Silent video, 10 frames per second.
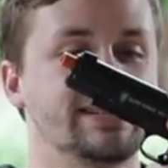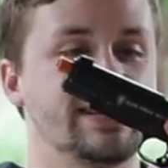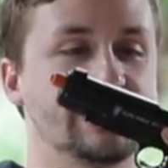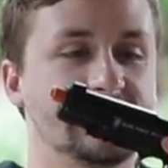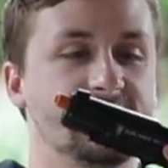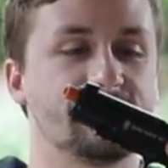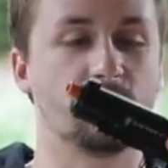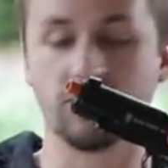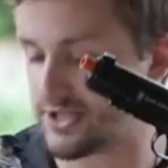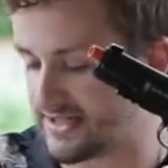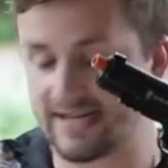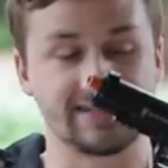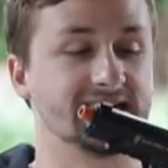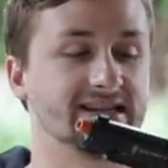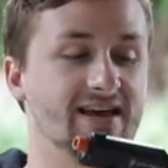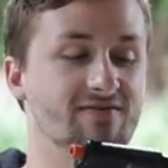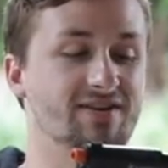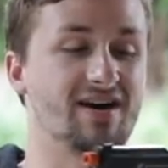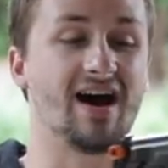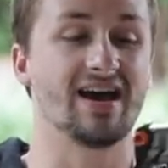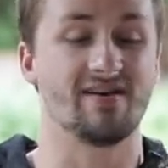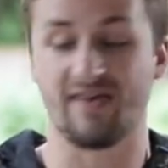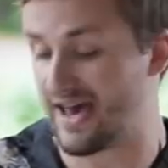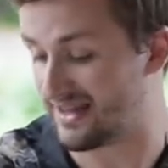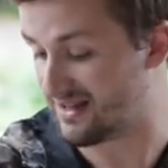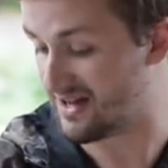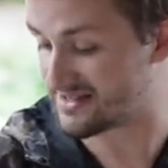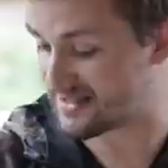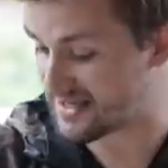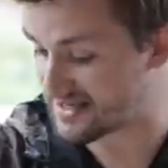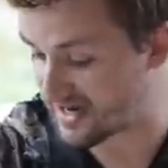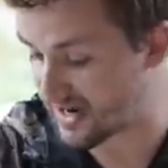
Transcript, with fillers: is the Elite Force 1911. I have had lots of these.